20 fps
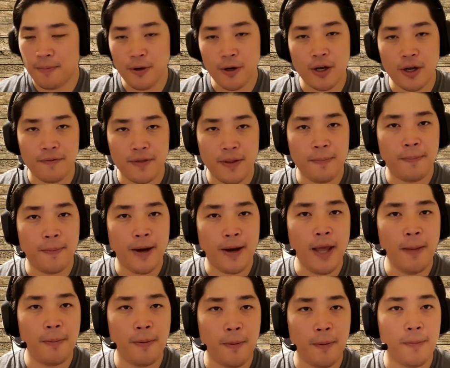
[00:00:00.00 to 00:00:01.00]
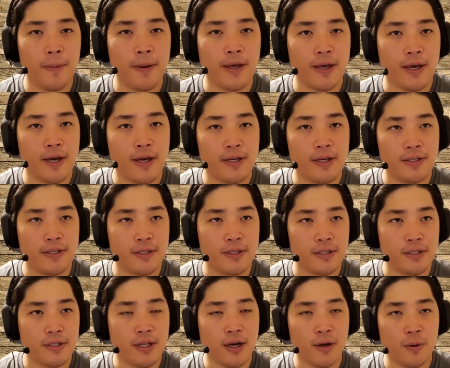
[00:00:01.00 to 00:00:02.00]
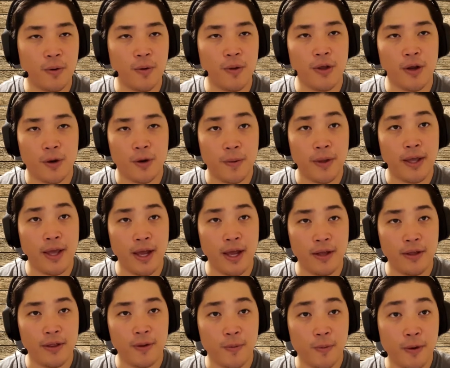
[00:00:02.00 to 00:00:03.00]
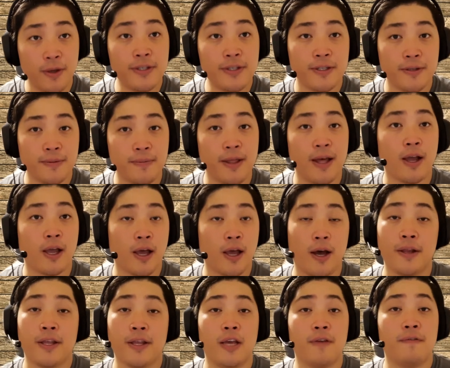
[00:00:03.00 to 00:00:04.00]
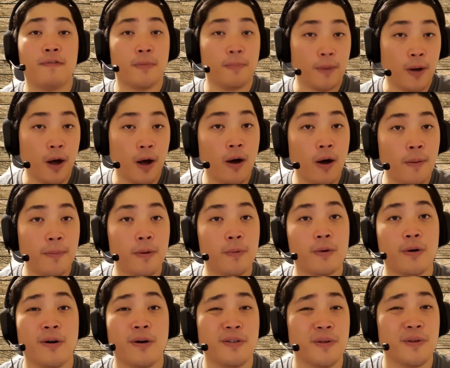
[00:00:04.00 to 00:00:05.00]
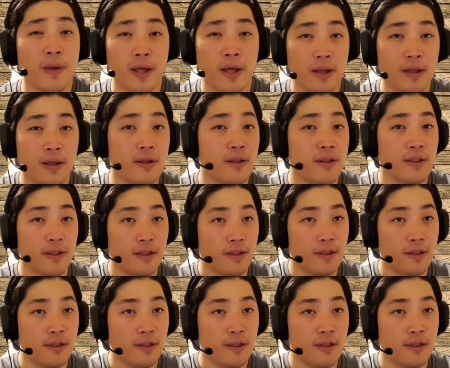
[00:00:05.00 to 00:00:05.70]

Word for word: book of the Bible because not only are we getting the wisdom that God gave to Paul, but we're also getting